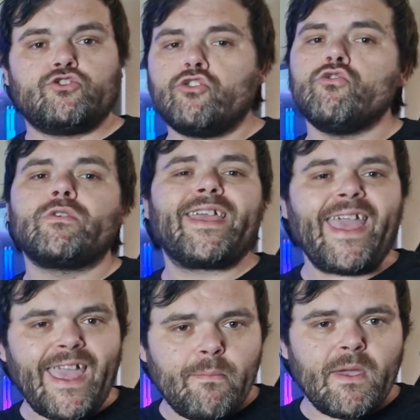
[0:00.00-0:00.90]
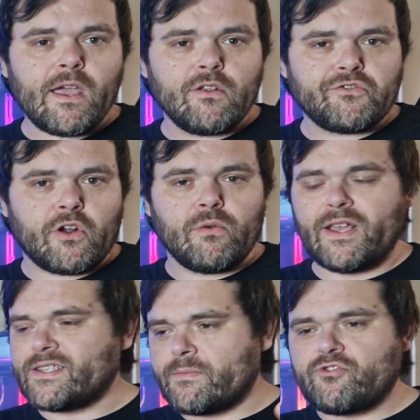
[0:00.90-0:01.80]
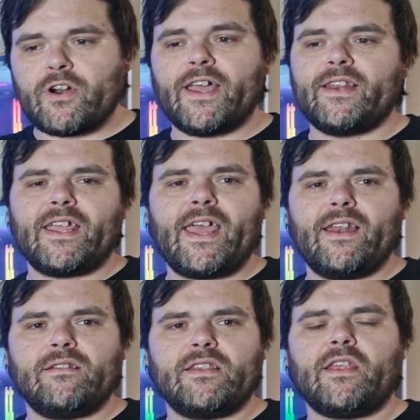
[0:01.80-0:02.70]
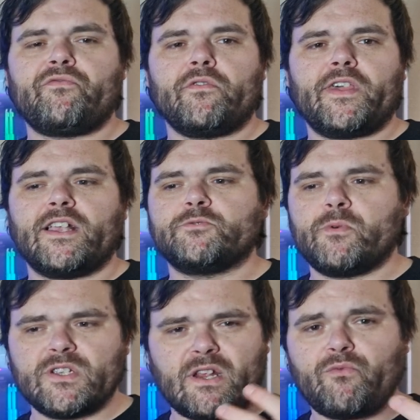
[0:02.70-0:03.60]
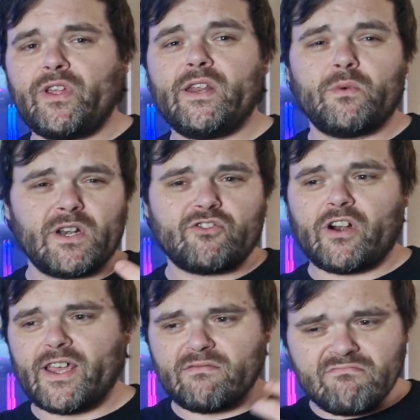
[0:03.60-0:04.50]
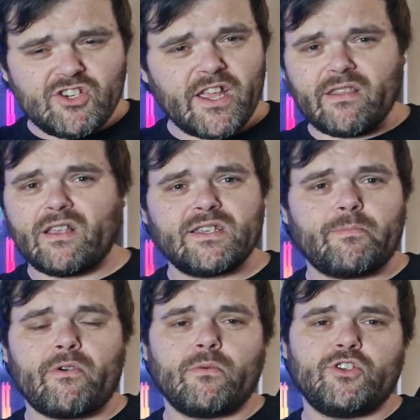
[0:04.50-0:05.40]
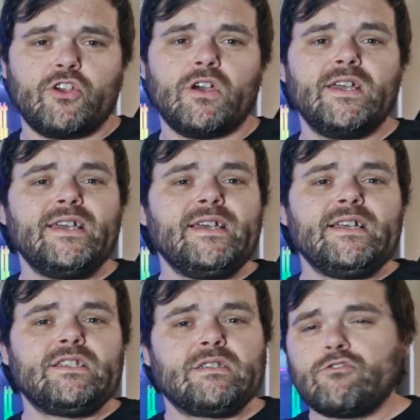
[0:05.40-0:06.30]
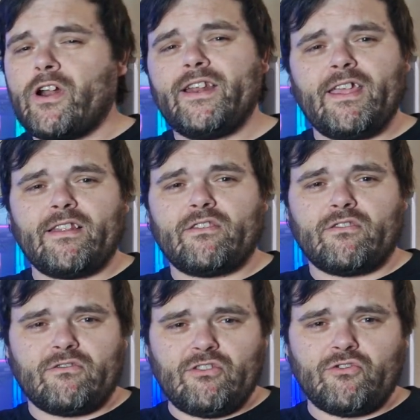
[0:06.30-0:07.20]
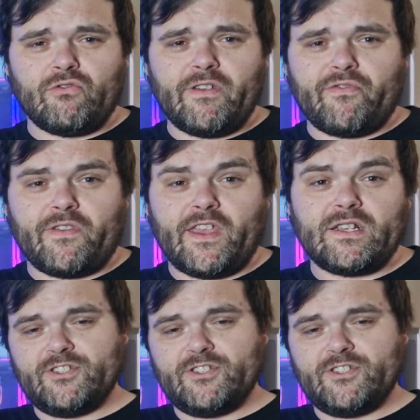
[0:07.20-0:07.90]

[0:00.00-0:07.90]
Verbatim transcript: Two gaming controllers. I'm trying to get into different things because I really want to try and shake things up around here. Trying to get to do different things.